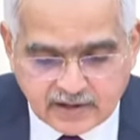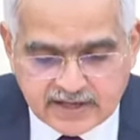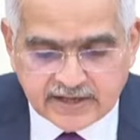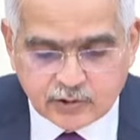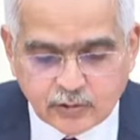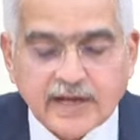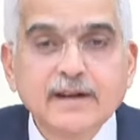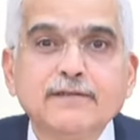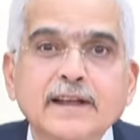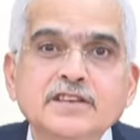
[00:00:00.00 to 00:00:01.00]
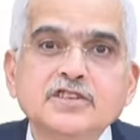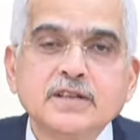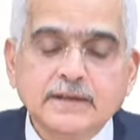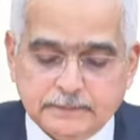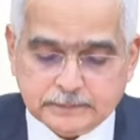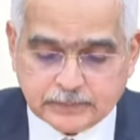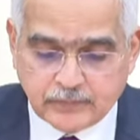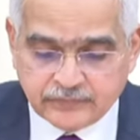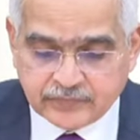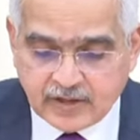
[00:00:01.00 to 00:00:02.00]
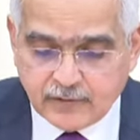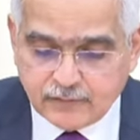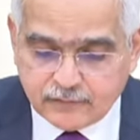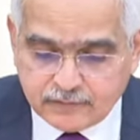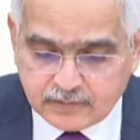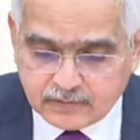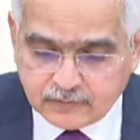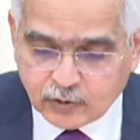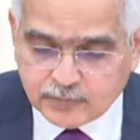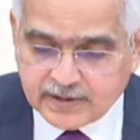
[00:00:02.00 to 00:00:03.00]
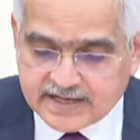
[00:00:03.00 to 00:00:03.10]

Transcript: Turning to inflation, food